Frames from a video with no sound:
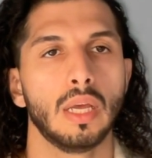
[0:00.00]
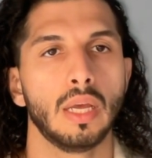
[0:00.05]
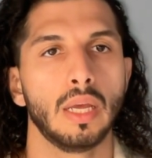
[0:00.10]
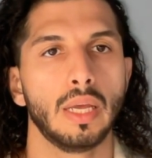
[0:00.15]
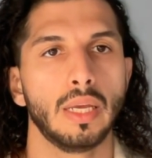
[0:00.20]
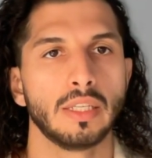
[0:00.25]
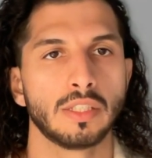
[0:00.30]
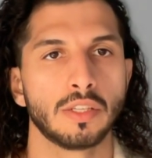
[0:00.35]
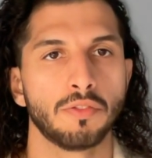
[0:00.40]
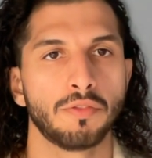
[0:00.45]

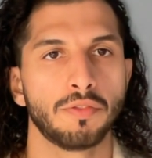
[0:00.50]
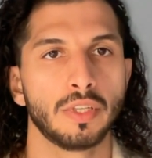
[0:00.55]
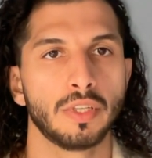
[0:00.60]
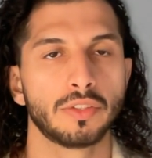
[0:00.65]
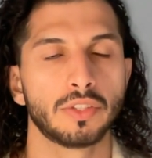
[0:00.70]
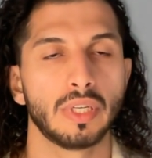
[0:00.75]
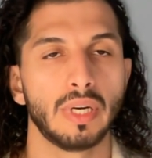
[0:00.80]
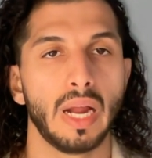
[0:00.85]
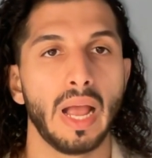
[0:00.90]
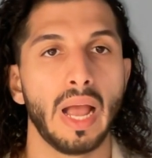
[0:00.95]
is a
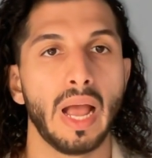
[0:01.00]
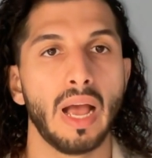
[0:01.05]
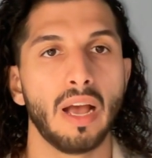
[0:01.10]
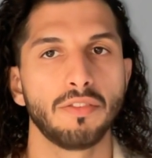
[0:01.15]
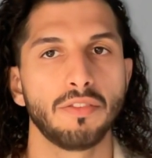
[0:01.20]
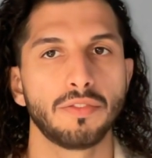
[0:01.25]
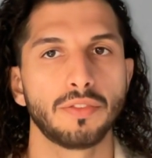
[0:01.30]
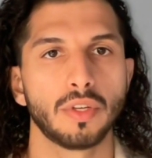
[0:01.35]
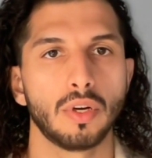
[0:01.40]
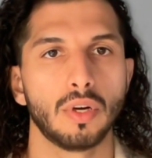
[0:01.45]
filter
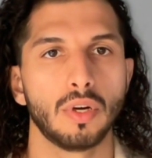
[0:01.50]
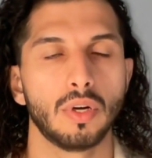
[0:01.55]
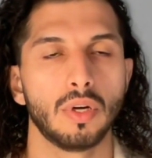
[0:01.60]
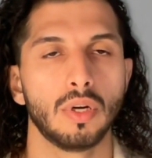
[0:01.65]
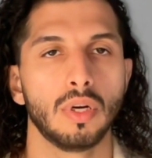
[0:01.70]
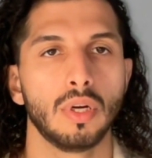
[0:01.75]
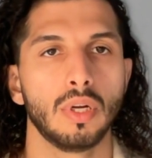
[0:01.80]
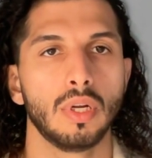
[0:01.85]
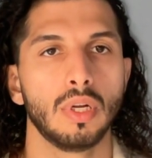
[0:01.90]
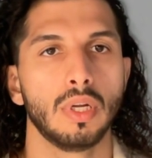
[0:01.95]
after
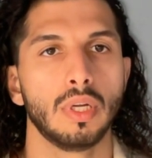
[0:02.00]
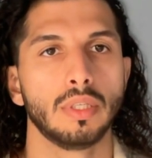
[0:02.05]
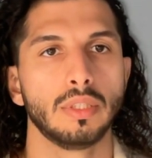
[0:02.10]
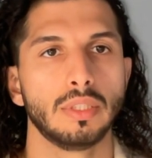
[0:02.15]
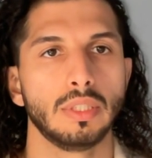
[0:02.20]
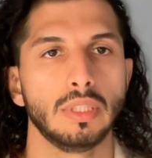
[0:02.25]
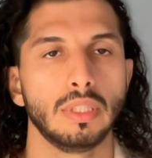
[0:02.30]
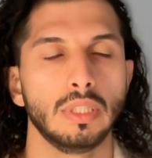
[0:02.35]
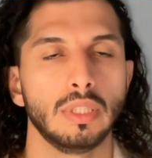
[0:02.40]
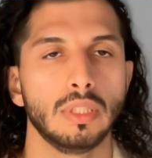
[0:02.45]

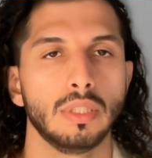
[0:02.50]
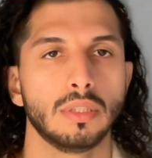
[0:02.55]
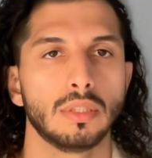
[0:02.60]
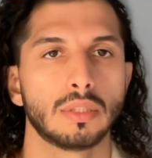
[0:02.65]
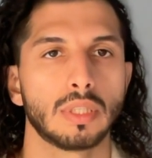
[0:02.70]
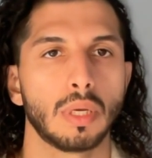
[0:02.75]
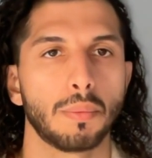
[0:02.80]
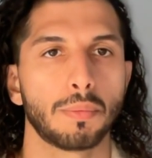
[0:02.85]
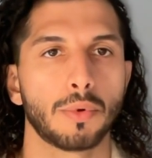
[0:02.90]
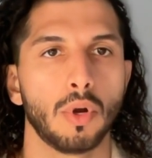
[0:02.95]
the
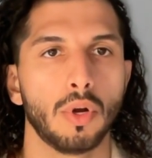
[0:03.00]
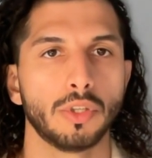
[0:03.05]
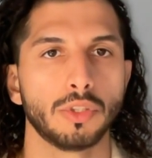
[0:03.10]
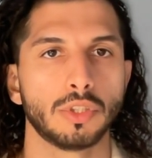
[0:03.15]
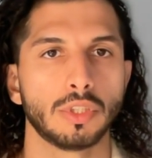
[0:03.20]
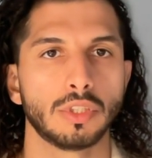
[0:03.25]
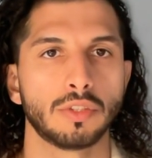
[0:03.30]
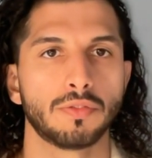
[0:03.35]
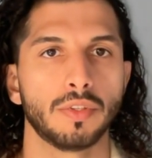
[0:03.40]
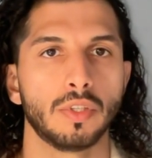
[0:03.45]

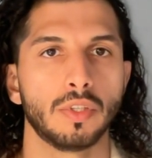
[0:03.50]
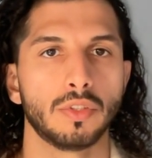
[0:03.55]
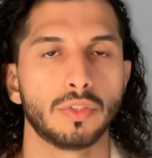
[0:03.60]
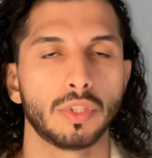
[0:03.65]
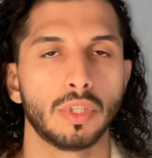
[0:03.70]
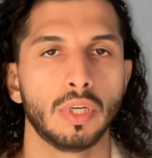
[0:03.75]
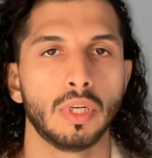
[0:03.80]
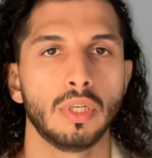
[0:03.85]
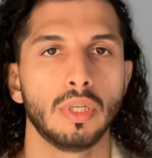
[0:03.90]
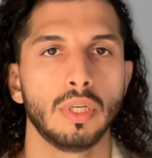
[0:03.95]
subconscious
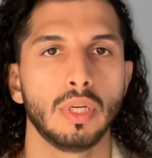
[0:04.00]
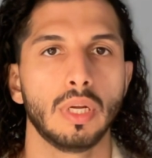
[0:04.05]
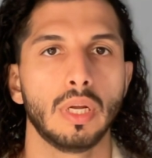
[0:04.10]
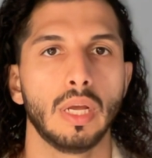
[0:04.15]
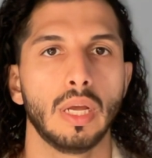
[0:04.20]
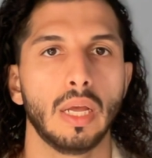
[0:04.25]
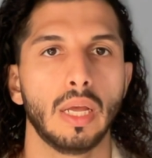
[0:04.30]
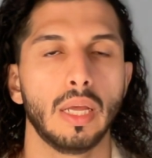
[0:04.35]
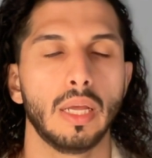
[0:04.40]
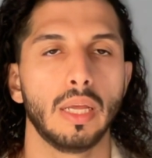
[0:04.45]
filter.
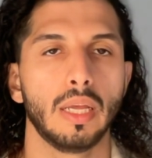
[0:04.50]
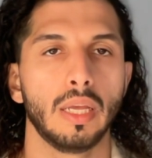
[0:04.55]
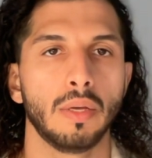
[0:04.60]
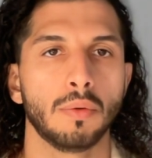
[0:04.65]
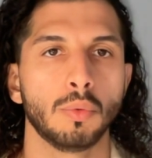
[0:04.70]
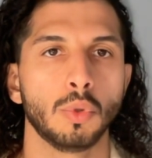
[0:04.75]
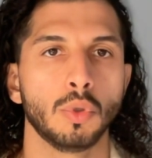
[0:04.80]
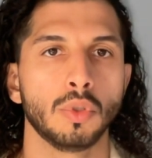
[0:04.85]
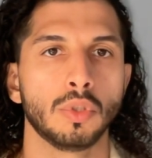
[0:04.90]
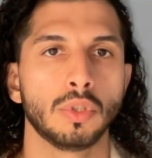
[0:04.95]
It
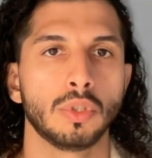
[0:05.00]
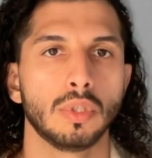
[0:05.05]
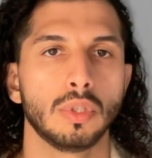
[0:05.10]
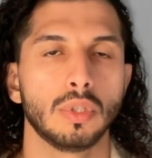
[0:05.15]
would